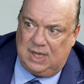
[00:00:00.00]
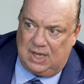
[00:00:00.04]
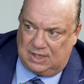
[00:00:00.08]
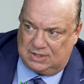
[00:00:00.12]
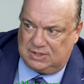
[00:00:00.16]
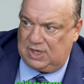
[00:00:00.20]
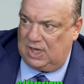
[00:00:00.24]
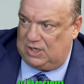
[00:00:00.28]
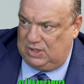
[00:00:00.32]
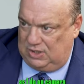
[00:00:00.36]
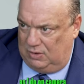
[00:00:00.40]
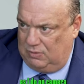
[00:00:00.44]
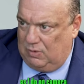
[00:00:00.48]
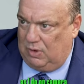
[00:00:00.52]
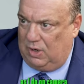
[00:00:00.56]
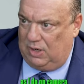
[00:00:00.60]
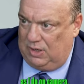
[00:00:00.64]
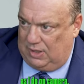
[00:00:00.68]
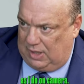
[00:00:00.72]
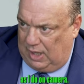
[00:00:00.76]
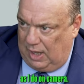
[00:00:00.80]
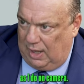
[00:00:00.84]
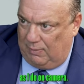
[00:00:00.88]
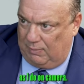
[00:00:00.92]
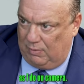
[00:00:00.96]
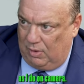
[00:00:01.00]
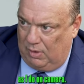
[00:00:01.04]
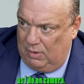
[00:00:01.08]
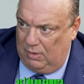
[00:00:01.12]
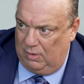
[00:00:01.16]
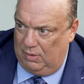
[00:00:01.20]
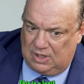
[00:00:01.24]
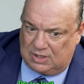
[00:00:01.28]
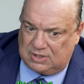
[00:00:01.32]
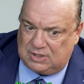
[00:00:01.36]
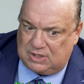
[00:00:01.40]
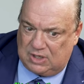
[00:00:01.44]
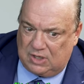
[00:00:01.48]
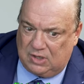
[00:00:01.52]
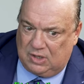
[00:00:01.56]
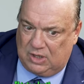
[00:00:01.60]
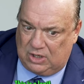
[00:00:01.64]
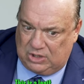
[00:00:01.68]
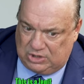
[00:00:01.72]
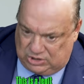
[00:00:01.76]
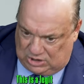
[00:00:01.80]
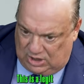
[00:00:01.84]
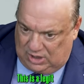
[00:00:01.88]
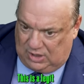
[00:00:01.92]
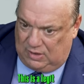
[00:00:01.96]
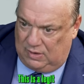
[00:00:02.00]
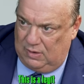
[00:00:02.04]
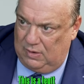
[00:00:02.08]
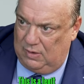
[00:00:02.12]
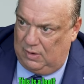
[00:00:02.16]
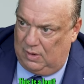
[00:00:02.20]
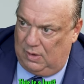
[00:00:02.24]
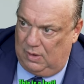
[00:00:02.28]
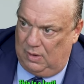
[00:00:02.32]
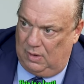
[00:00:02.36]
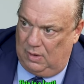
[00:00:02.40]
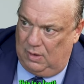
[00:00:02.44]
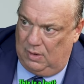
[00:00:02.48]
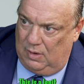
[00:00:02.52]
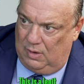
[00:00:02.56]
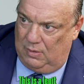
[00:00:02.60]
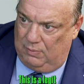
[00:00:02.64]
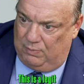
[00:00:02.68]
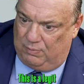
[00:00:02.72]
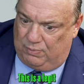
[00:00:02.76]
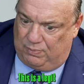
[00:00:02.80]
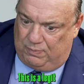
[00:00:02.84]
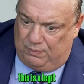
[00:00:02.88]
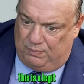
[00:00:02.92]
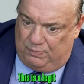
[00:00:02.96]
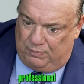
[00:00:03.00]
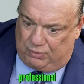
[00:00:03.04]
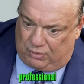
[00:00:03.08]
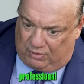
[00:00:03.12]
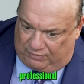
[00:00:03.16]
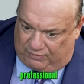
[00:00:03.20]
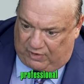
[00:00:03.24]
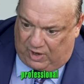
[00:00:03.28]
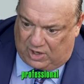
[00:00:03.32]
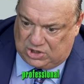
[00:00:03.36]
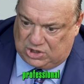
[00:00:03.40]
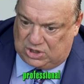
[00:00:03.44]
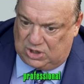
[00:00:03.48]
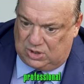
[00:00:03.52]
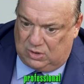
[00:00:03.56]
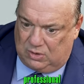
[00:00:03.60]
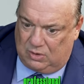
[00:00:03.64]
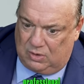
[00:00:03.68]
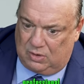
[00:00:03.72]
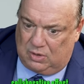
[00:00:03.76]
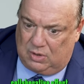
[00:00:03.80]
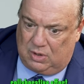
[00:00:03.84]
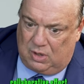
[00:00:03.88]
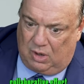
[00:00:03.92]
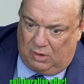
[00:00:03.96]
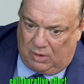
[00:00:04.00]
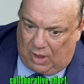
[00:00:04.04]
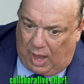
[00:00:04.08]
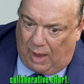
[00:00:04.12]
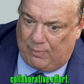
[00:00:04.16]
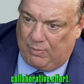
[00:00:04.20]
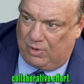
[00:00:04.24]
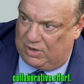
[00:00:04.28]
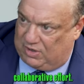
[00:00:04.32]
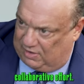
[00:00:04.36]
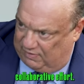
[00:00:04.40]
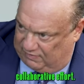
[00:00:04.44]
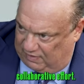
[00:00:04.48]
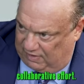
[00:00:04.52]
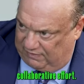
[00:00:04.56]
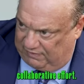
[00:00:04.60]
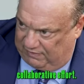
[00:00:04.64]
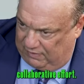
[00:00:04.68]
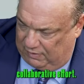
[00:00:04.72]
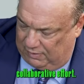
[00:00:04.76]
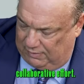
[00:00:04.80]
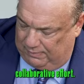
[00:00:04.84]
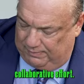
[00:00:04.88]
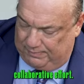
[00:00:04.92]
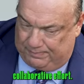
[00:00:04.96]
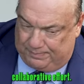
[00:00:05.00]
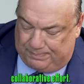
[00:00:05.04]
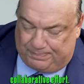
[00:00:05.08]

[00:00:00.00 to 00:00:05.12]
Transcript: as I do on camera. This is a legit, professional, collaborative effort.